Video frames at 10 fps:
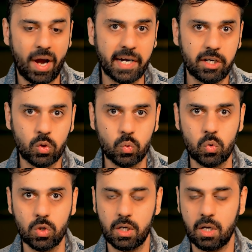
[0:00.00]
1 and
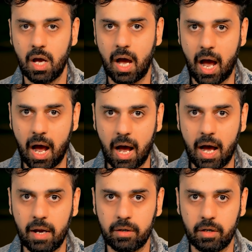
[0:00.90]
2
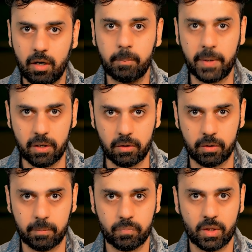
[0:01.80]
are a pair.
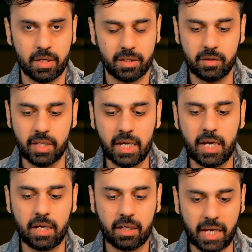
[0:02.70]

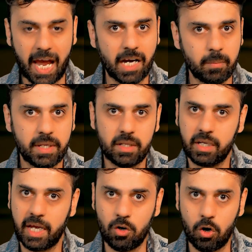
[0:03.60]
They can be,
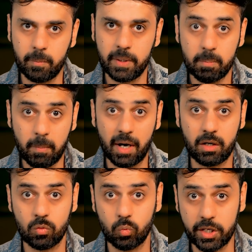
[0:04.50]
they cannot be, but
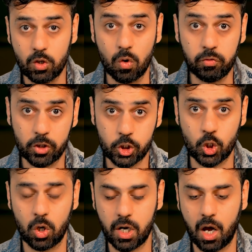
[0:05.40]
we know for
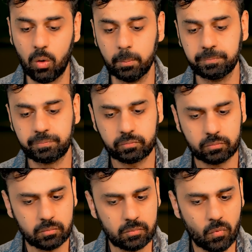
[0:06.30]
sure now
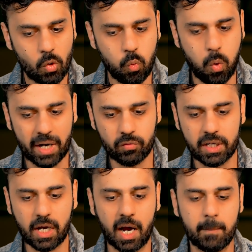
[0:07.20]
1
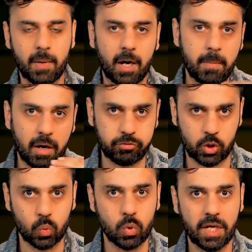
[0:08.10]
will come above
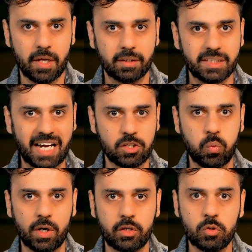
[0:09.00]
2. That's
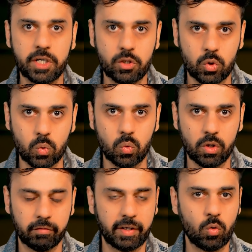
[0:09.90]
what you need to do
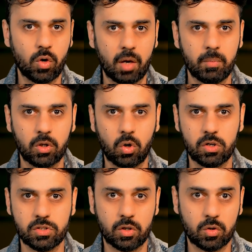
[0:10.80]
when you come
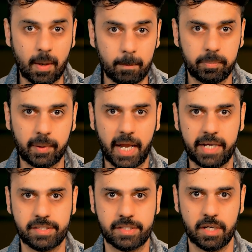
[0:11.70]
across a
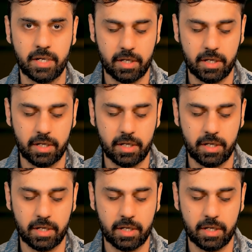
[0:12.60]
complex